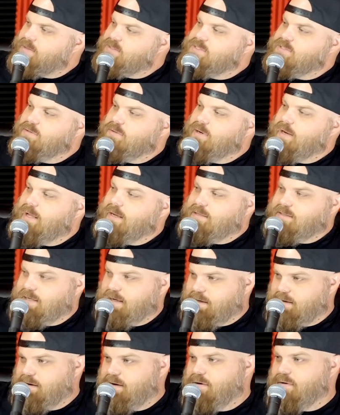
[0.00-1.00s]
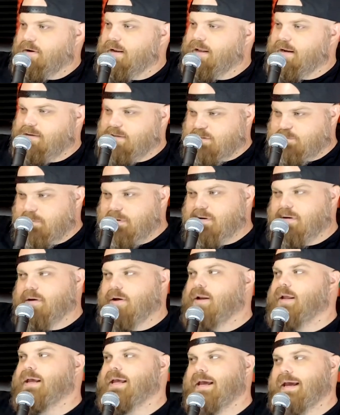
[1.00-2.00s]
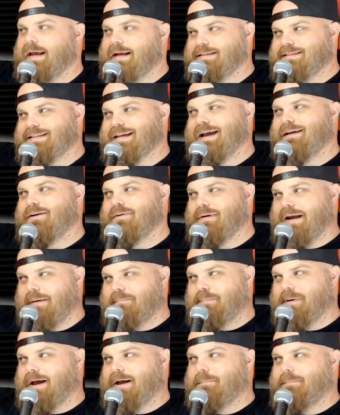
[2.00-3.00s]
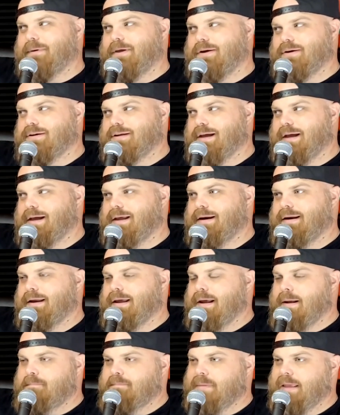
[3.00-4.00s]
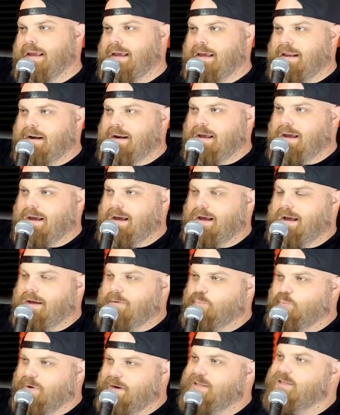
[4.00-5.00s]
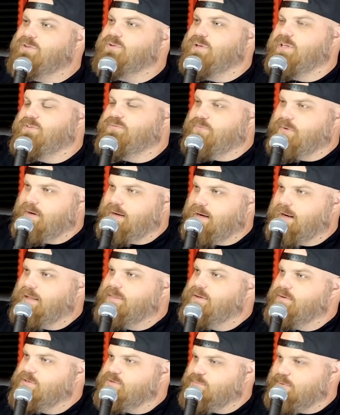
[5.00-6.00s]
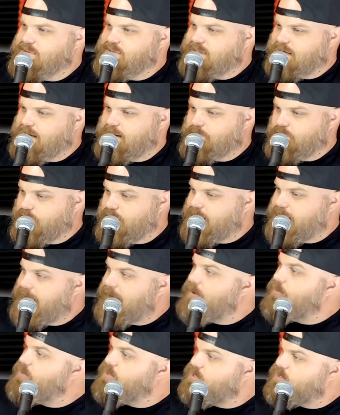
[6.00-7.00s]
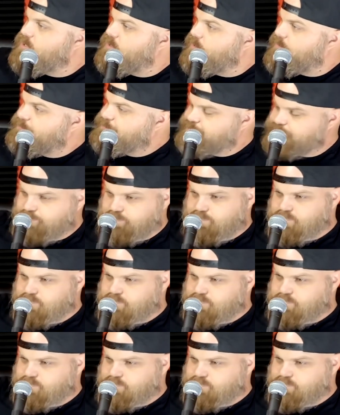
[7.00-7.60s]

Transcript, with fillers: also like, te- you know, letting the speaker know like, hey, it's time to wrap up. You're yeah. done. And uh, what it's, it's funny, like there was one time where I was the,